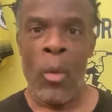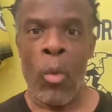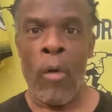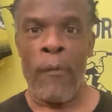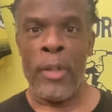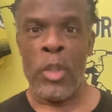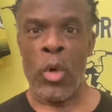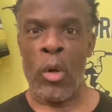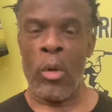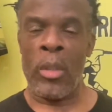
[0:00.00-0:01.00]
Watford
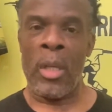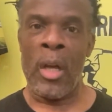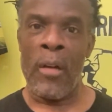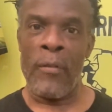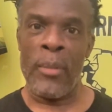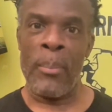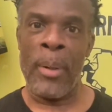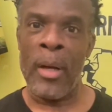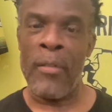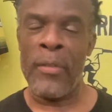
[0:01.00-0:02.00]
struggled and huffed and
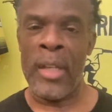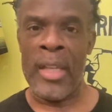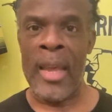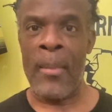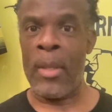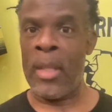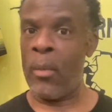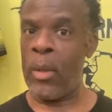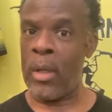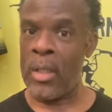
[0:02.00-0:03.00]
puffed in a game where they
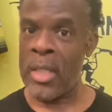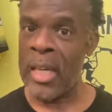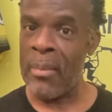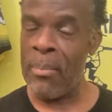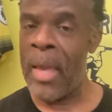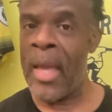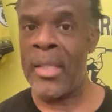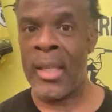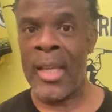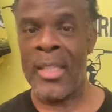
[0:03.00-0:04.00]
were second
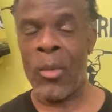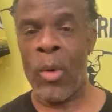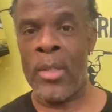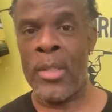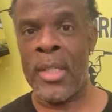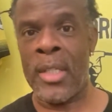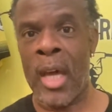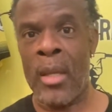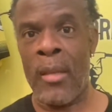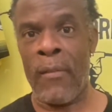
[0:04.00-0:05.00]
best against the Wednesday
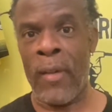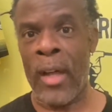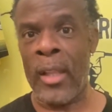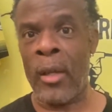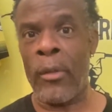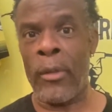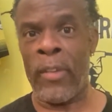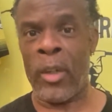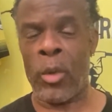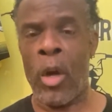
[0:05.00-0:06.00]
side. They finally got the
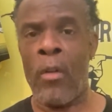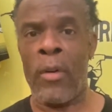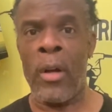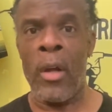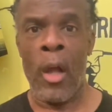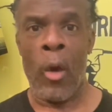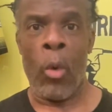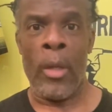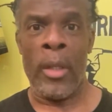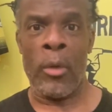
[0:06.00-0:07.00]
victory over a
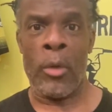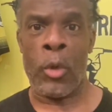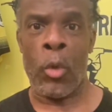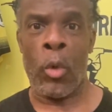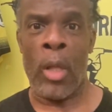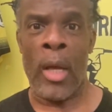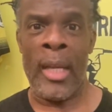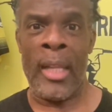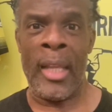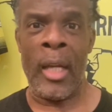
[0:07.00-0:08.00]
1-0 scoreline,
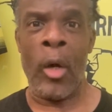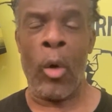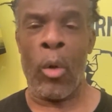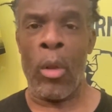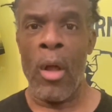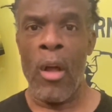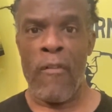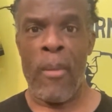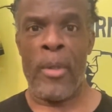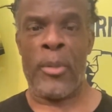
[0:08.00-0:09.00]
a late goal
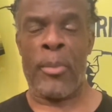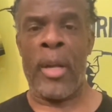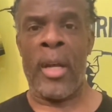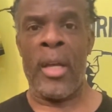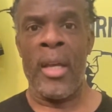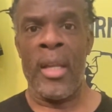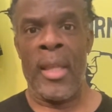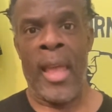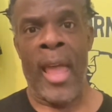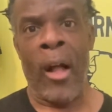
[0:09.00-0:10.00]
from Asprilla
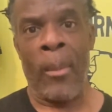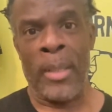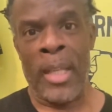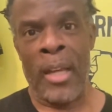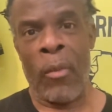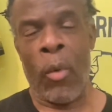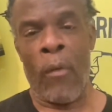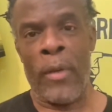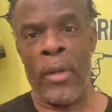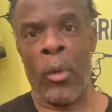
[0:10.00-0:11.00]
that helped give
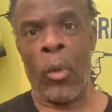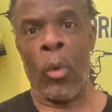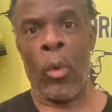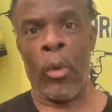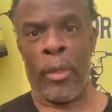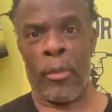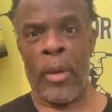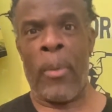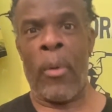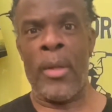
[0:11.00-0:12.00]
Watford all 3
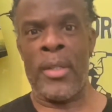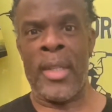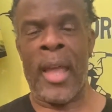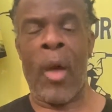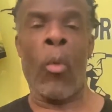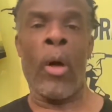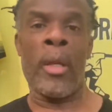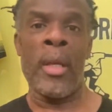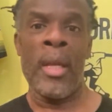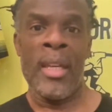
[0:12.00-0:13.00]
points in that
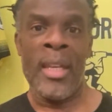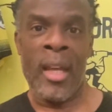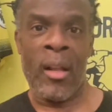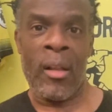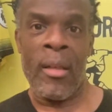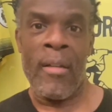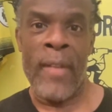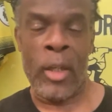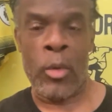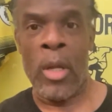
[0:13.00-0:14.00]
1-0
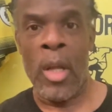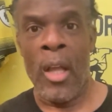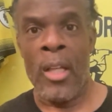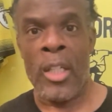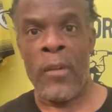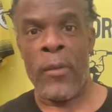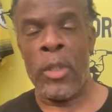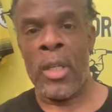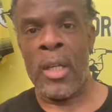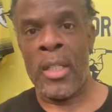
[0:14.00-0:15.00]
victory. But Sheffield
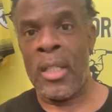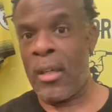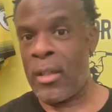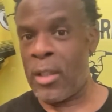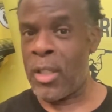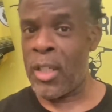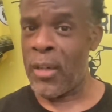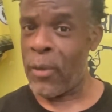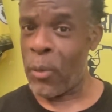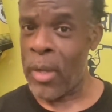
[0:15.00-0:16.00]
United, I should say
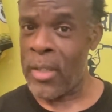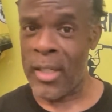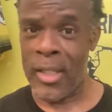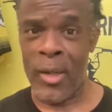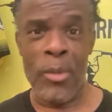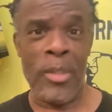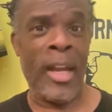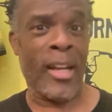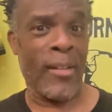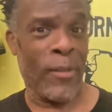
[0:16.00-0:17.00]
Sheffield Wednesday, don't
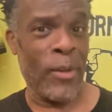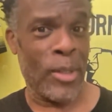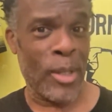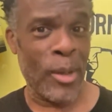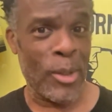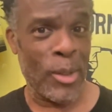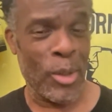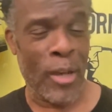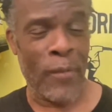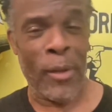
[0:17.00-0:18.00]
dare confuse those two
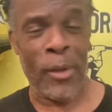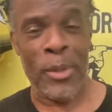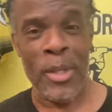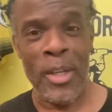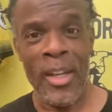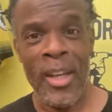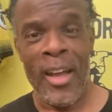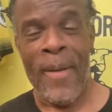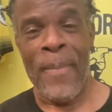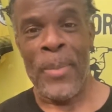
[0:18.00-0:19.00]
Sheffields.
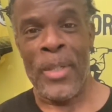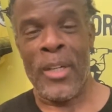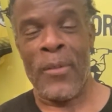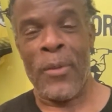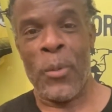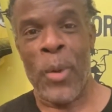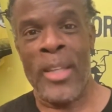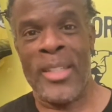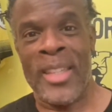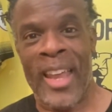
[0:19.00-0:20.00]
But Sheffield
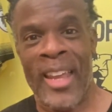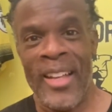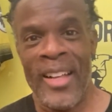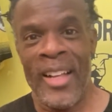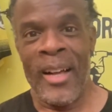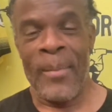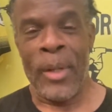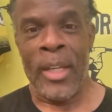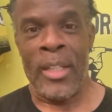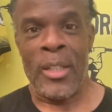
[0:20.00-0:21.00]
Wednesday
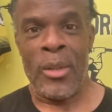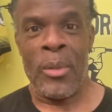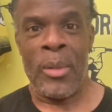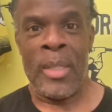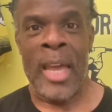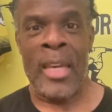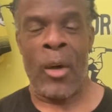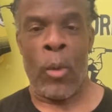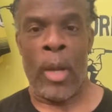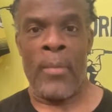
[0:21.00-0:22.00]
looking to get
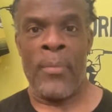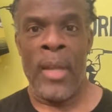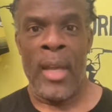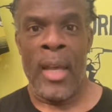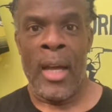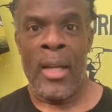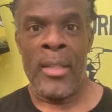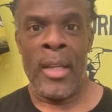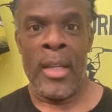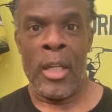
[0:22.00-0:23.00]
a win under
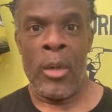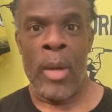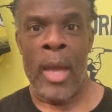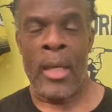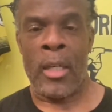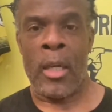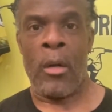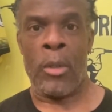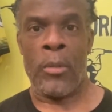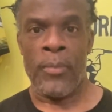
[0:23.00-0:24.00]
their new head
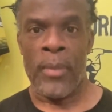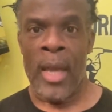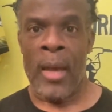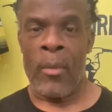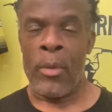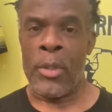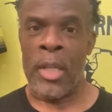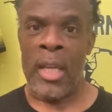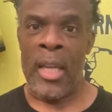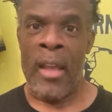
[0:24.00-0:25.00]
coach. And we'll
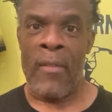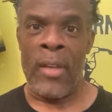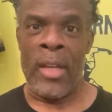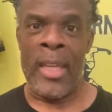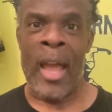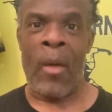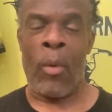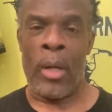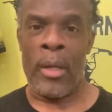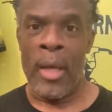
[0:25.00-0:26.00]
see if they get
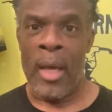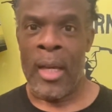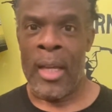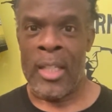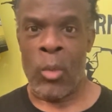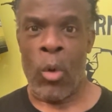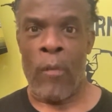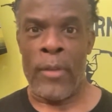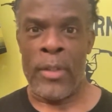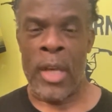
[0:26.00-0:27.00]
one against the
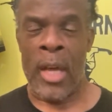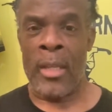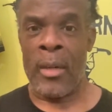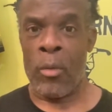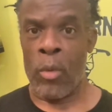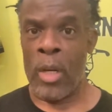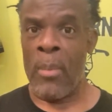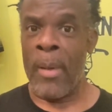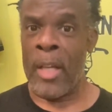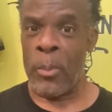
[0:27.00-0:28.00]
Watford side that really
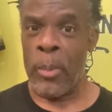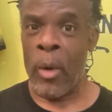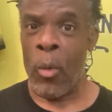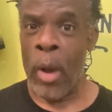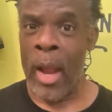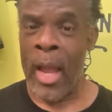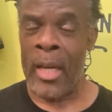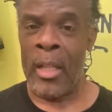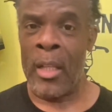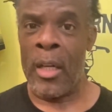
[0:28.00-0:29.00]
must be aware and
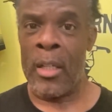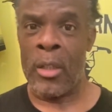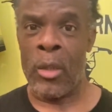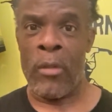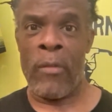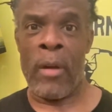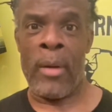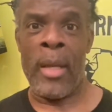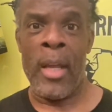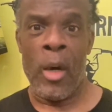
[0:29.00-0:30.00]
alert to a
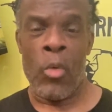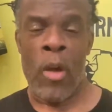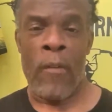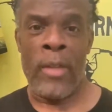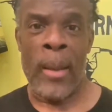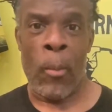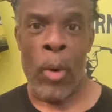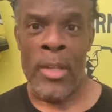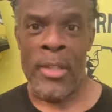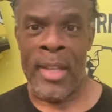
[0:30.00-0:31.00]
very revved up
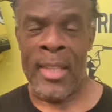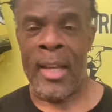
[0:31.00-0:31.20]
Wednesday.